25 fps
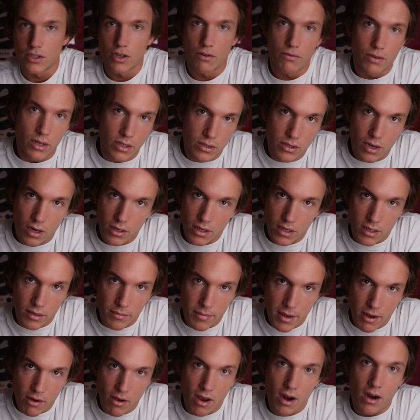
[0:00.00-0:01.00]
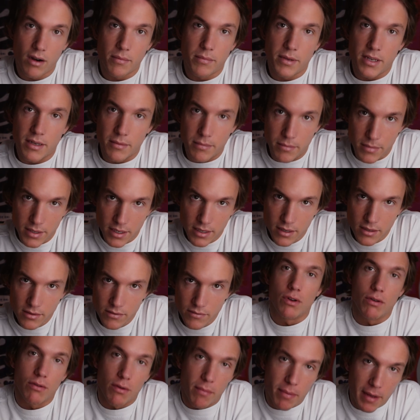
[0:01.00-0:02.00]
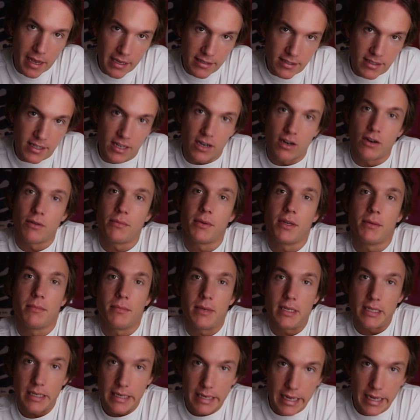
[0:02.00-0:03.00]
So if we were talking about Airbnb, we would pass the Airbnb